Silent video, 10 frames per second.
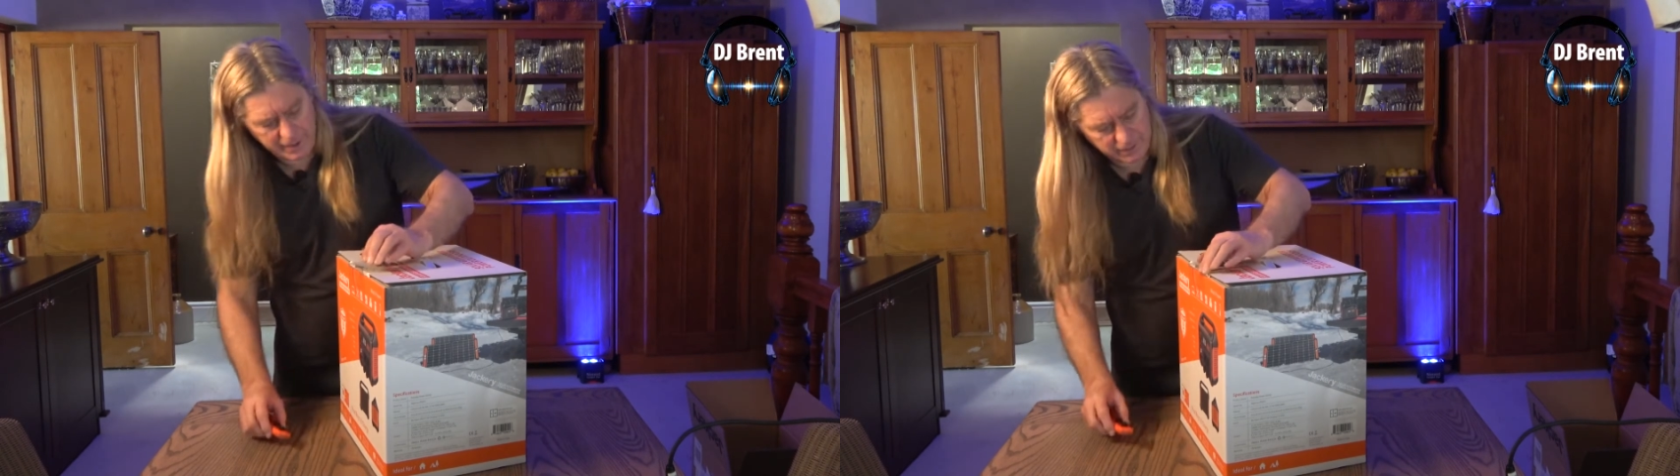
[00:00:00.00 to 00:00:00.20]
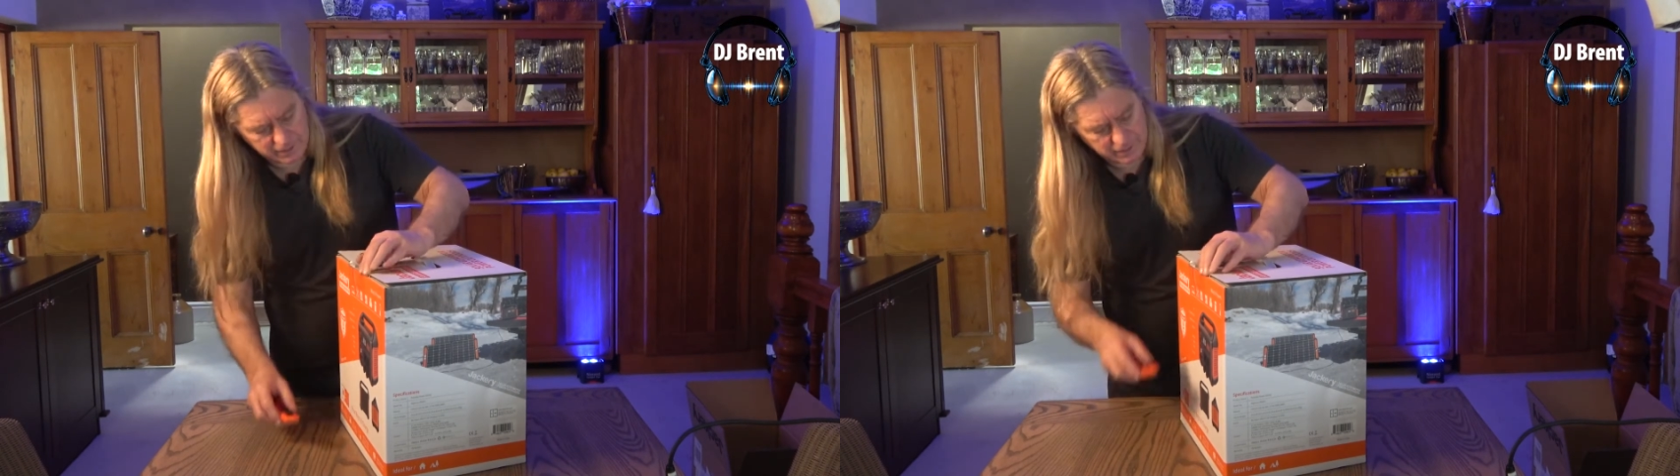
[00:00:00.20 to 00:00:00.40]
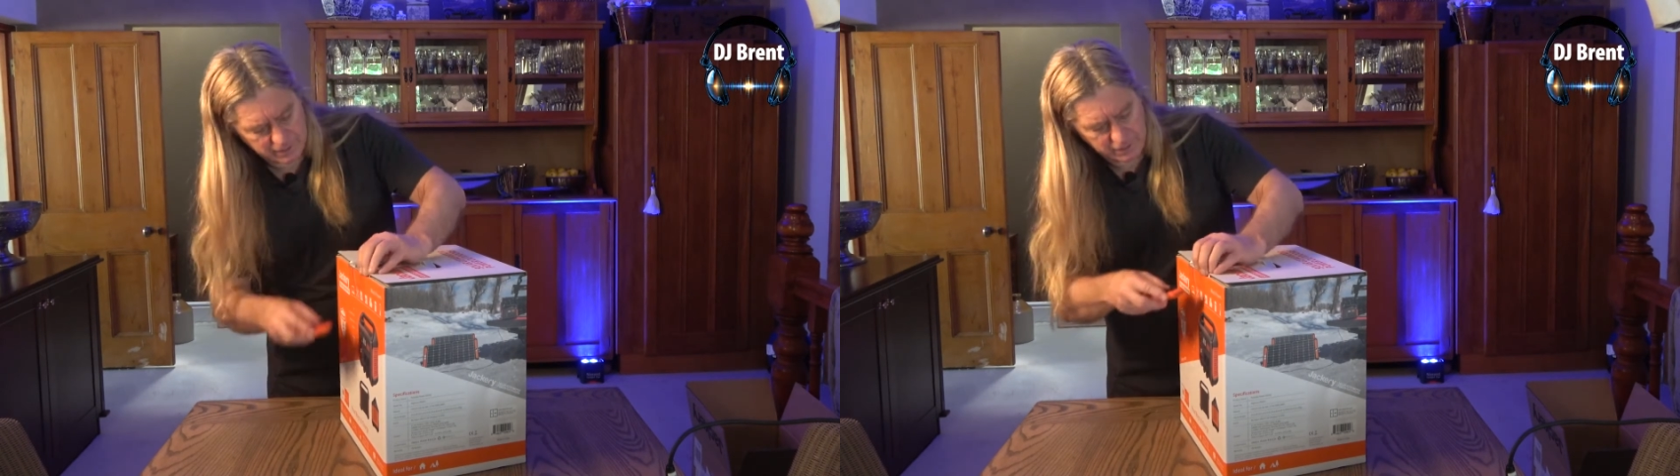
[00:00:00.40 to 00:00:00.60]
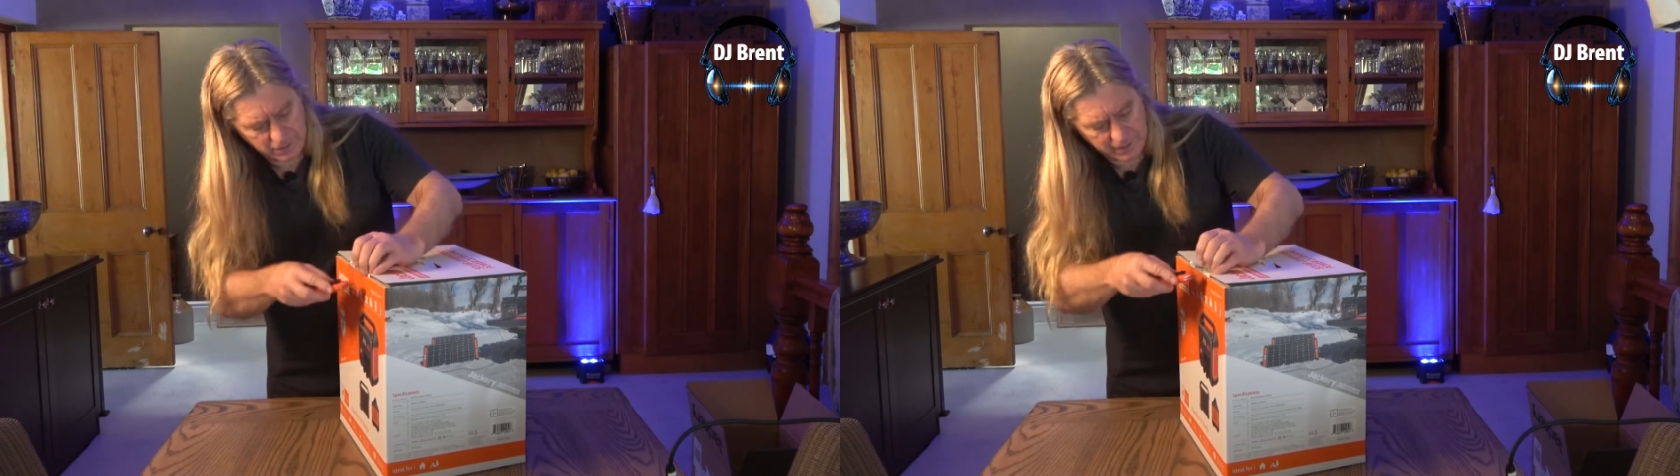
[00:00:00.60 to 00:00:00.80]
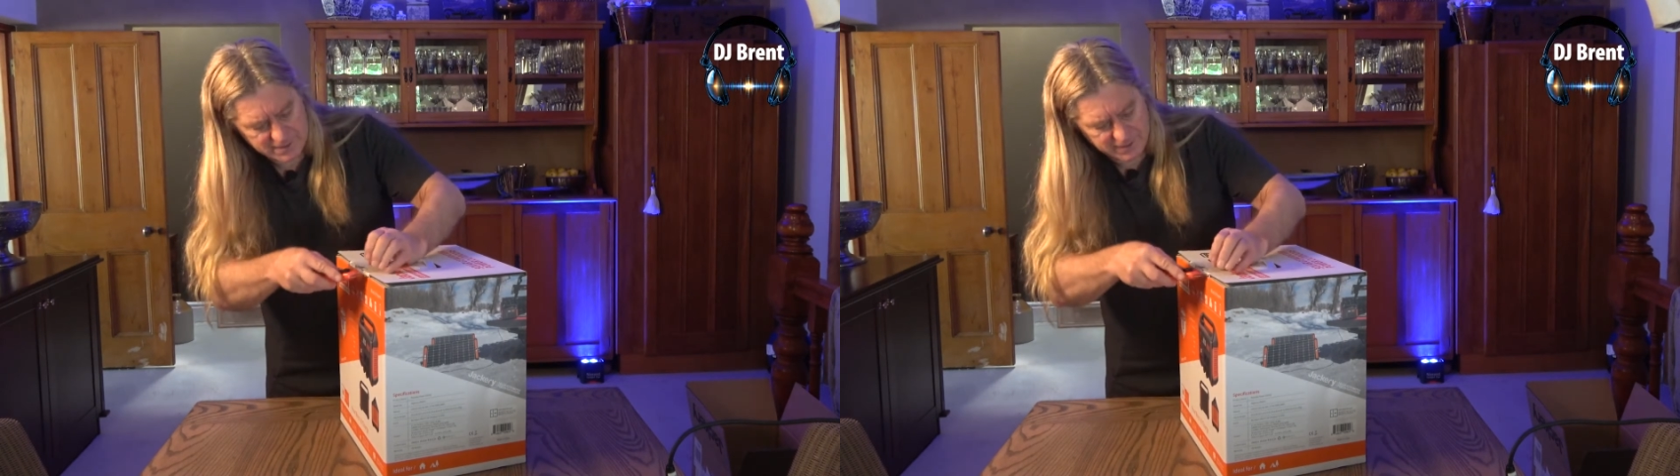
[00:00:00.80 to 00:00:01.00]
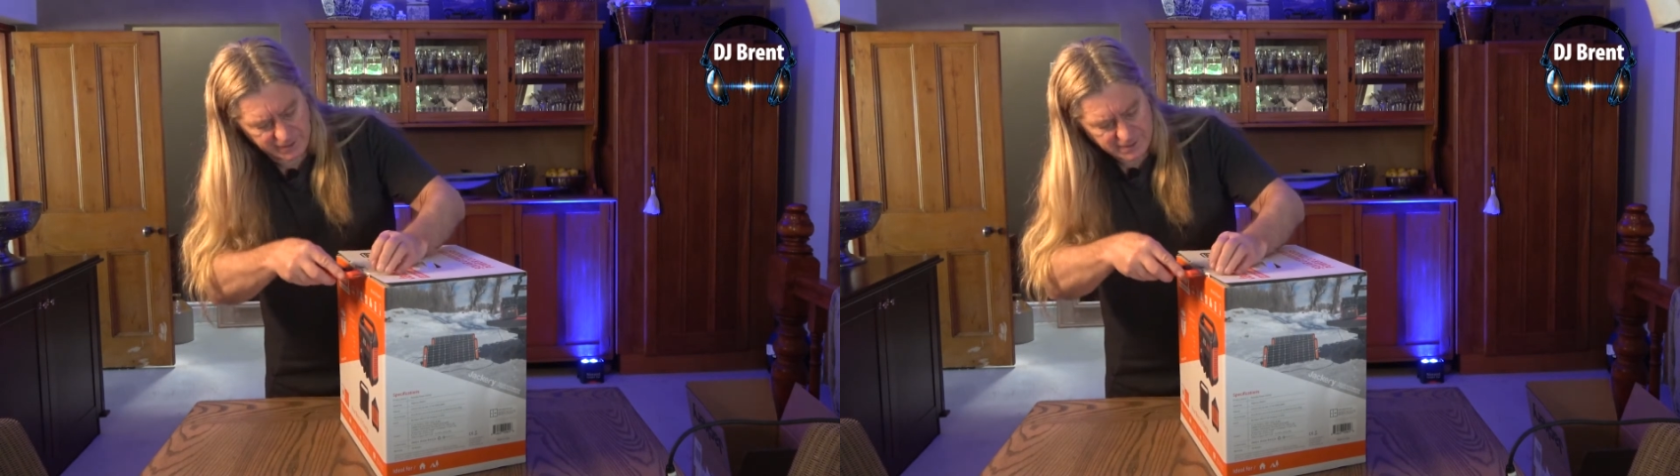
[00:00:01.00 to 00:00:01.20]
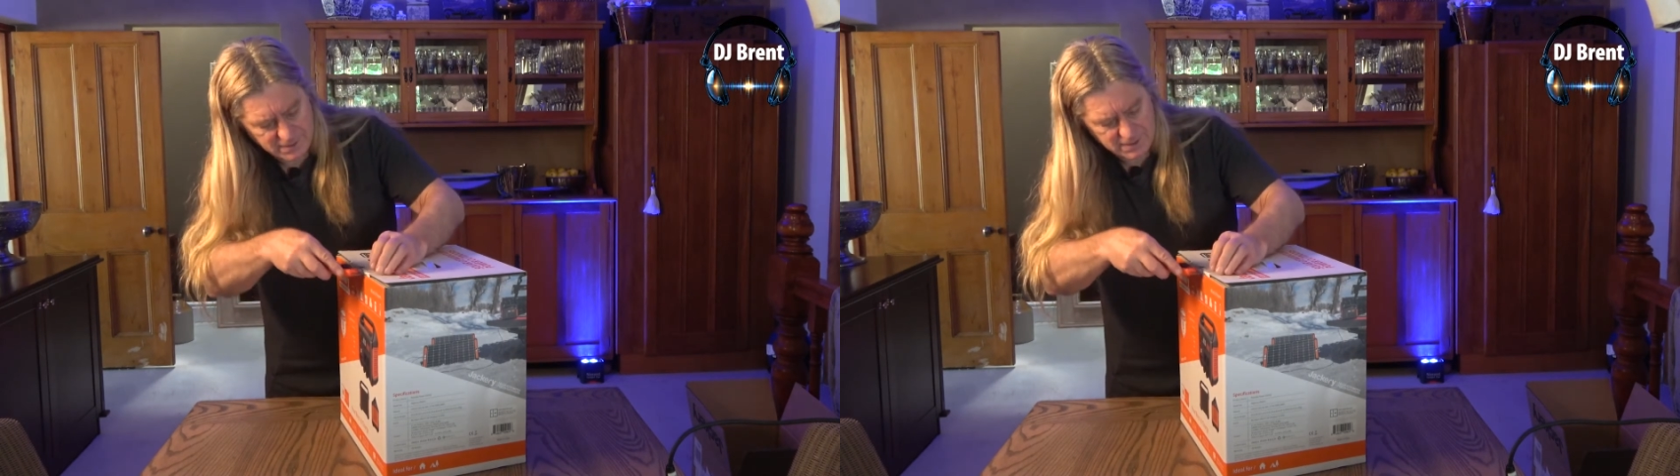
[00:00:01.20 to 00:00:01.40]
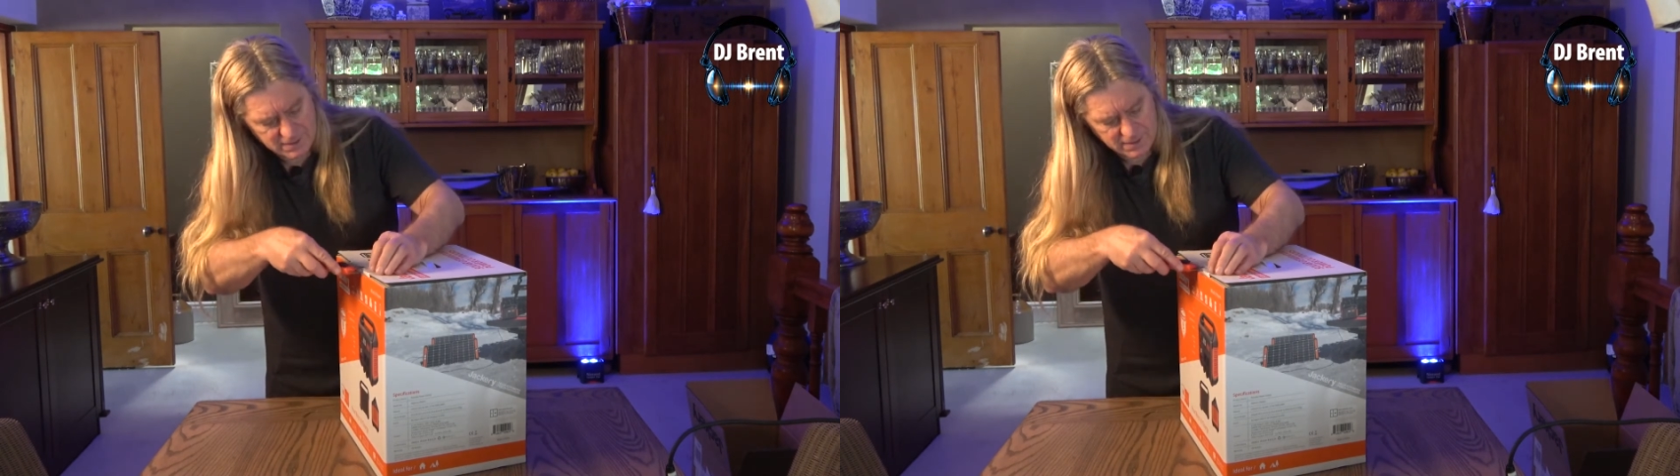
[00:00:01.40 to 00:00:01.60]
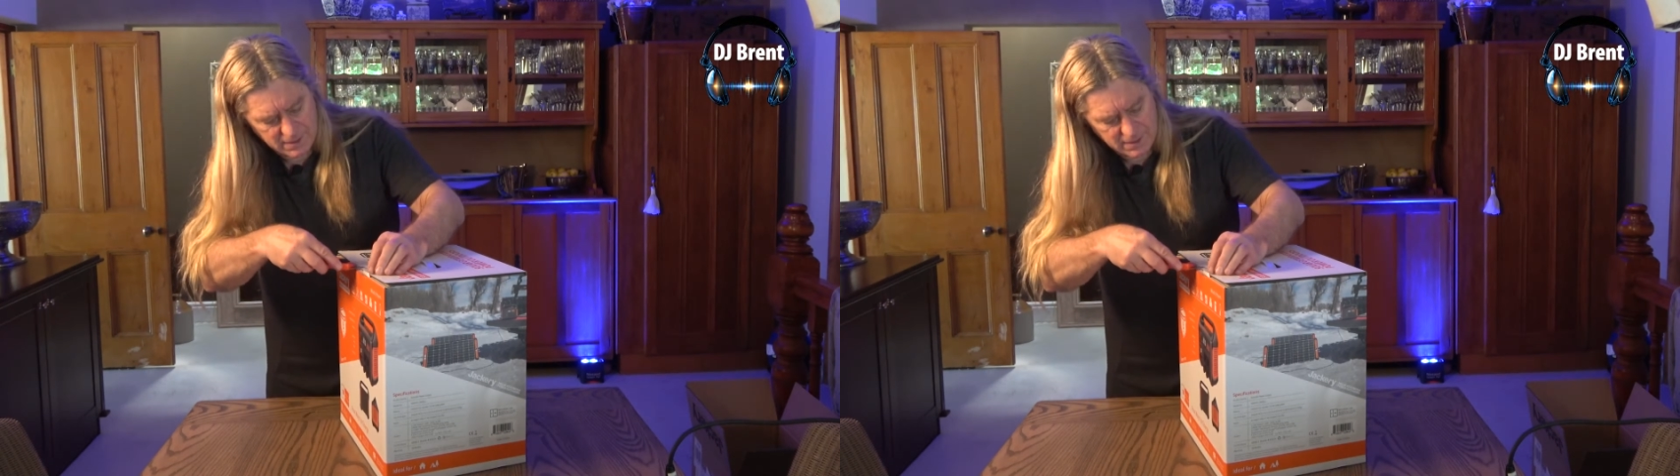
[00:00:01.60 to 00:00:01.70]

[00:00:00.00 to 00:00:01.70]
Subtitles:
in the United States,